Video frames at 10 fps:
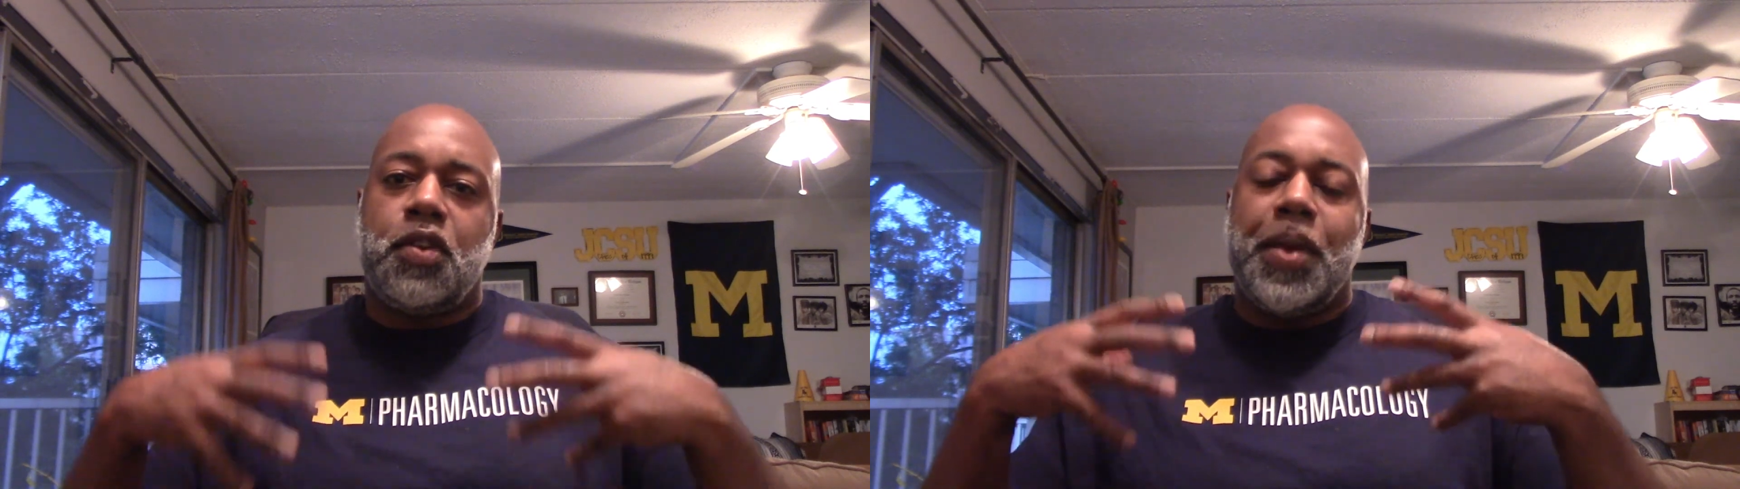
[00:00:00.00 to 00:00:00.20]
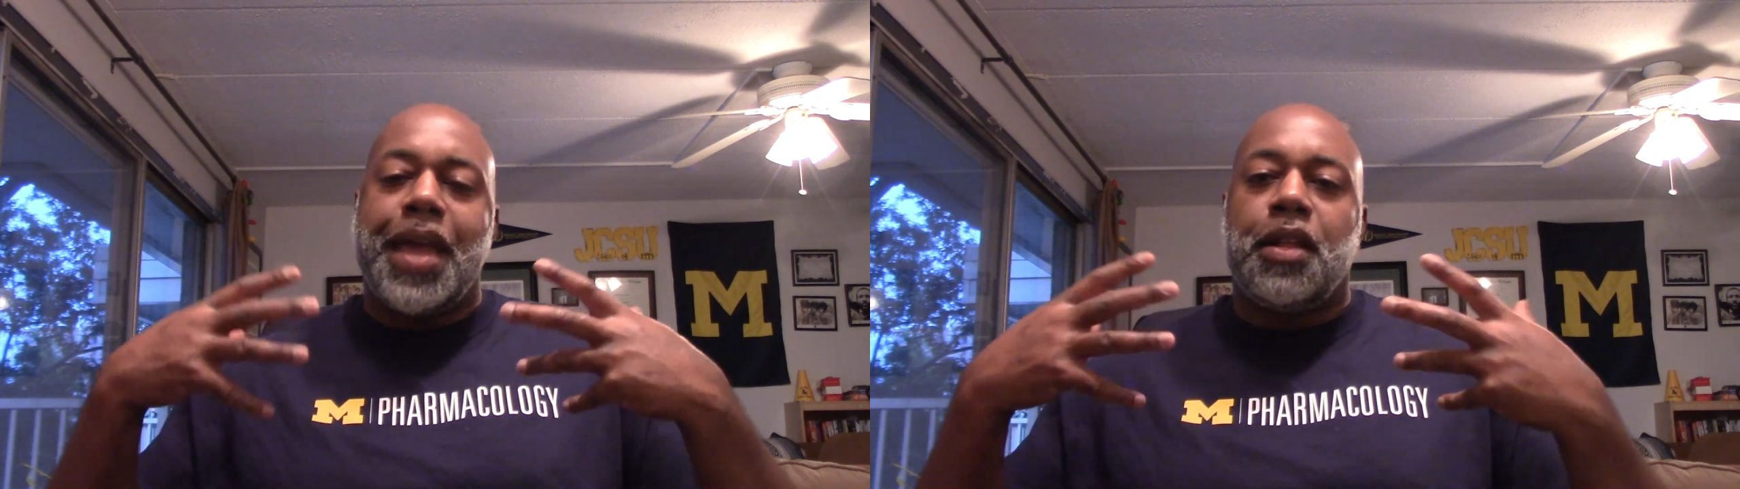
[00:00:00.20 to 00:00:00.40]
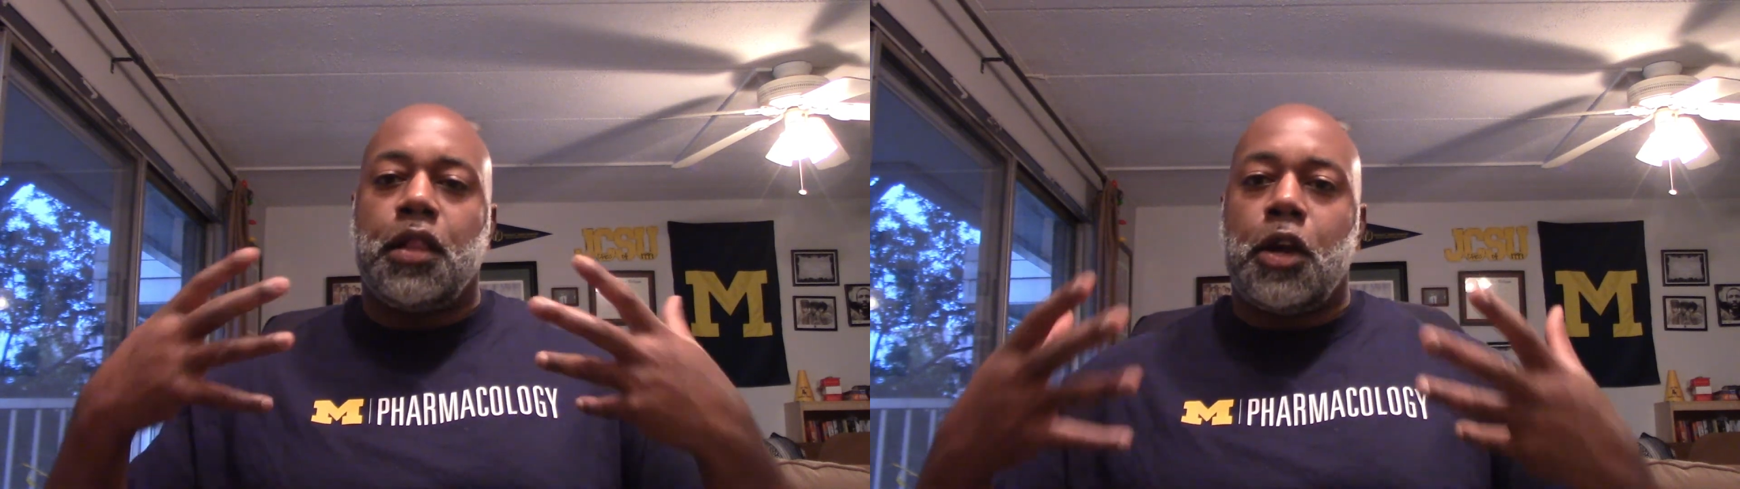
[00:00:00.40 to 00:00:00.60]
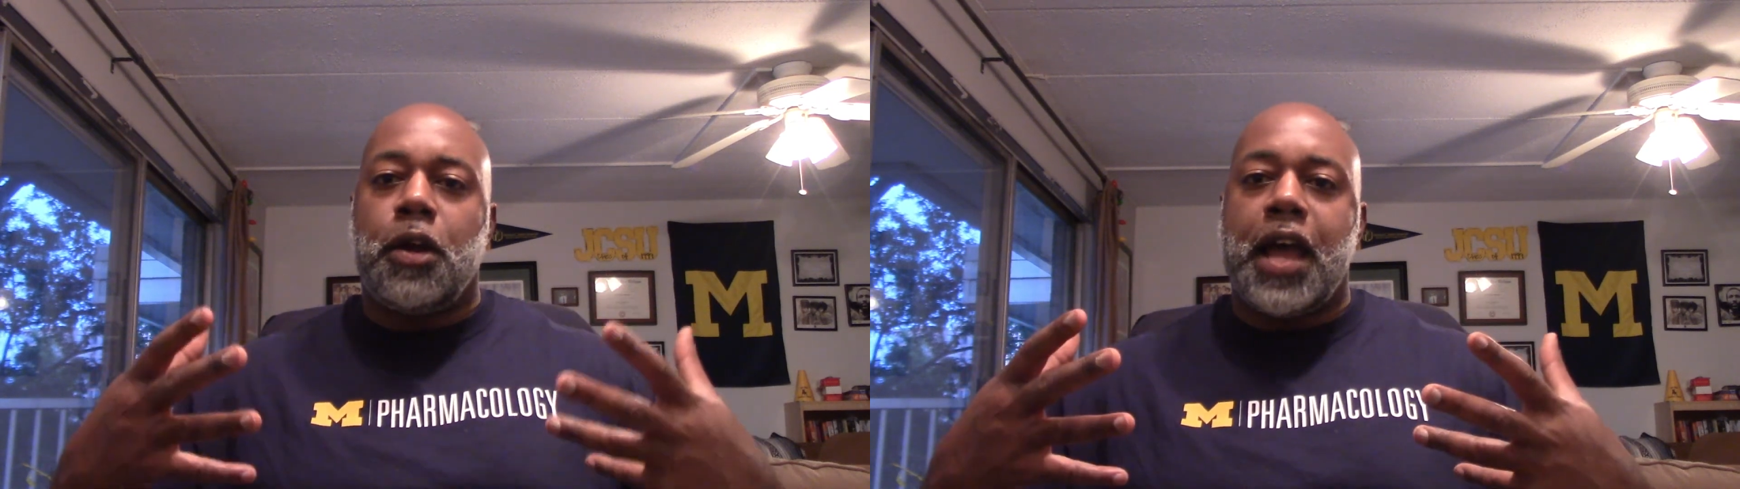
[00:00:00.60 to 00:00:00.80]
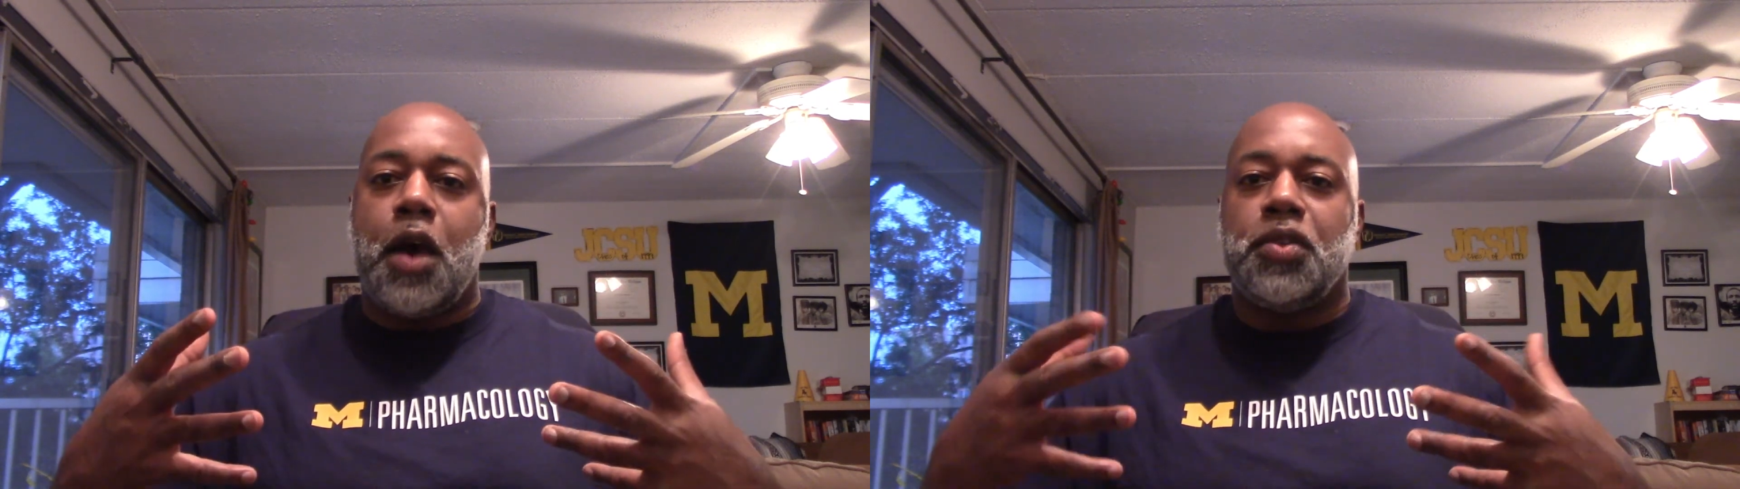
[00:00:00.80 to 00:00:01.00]
so we had to
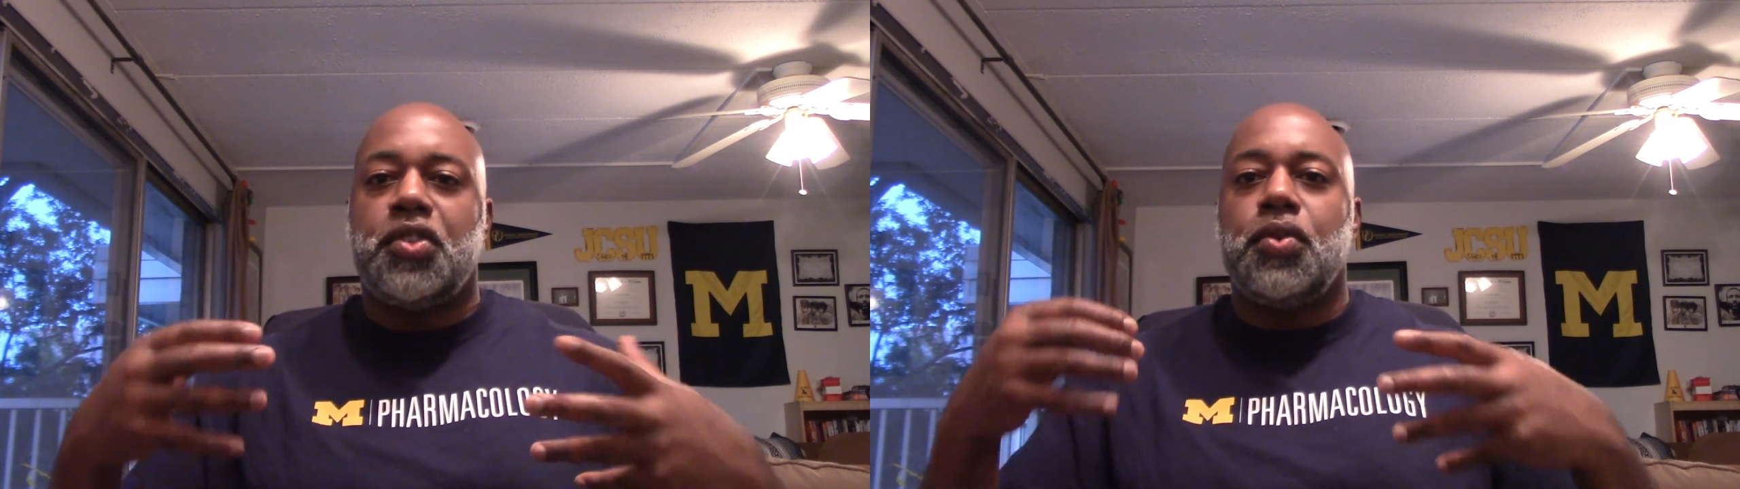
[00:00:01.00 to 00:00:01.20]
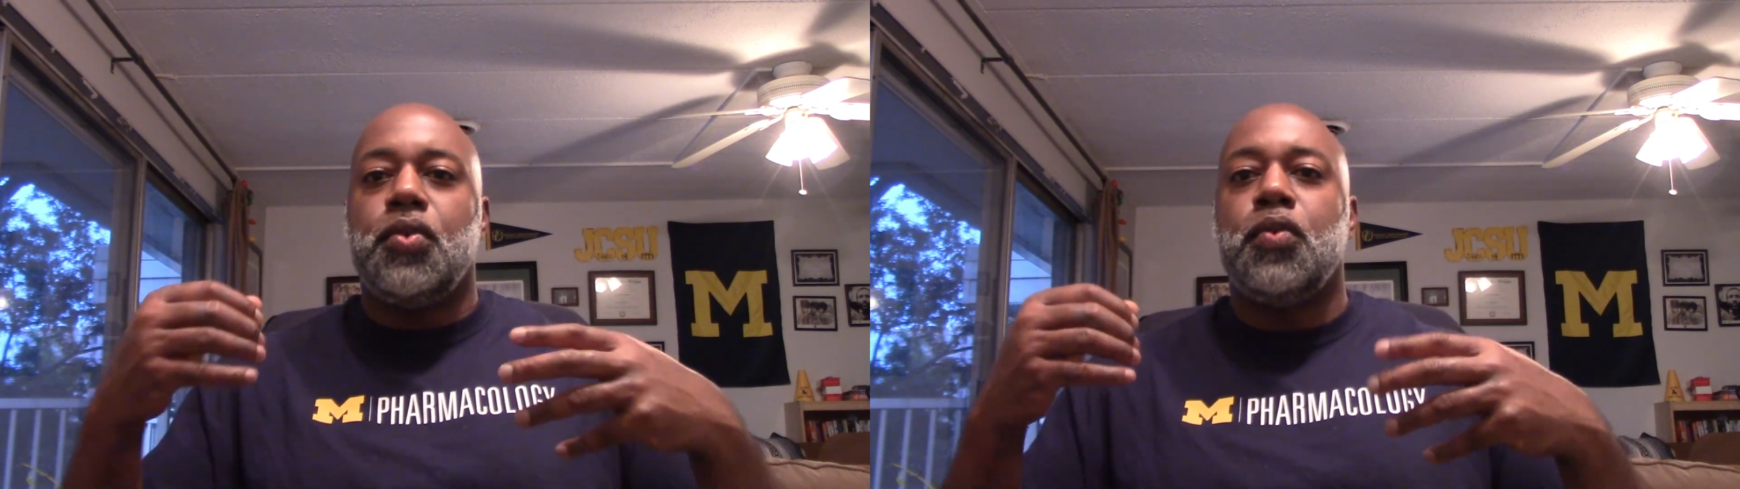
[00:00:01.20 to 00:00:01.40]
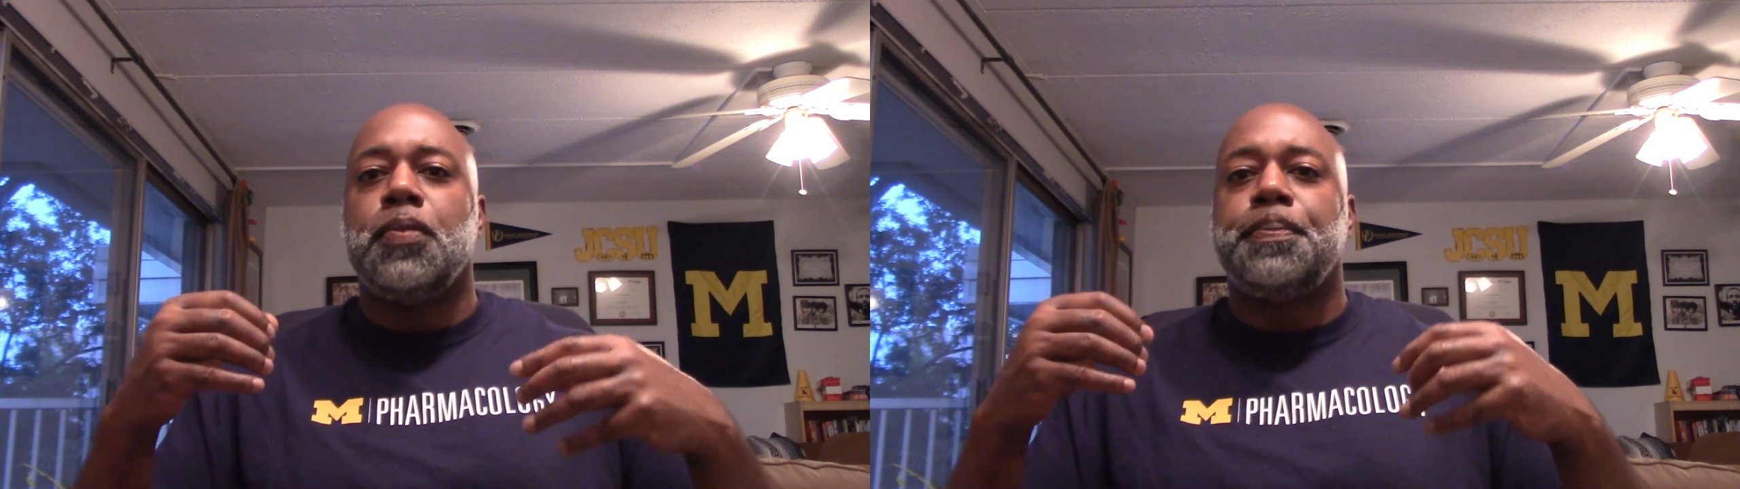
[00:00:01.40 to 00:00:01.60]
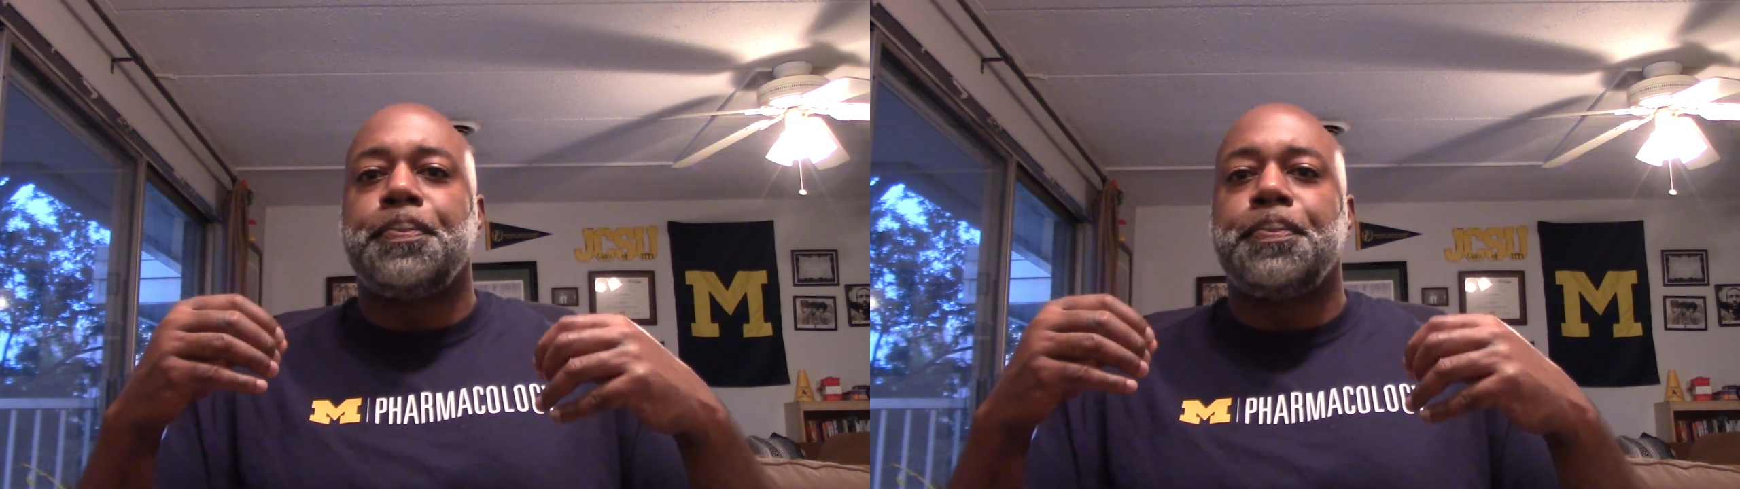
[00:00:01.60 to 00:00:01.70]
learn how to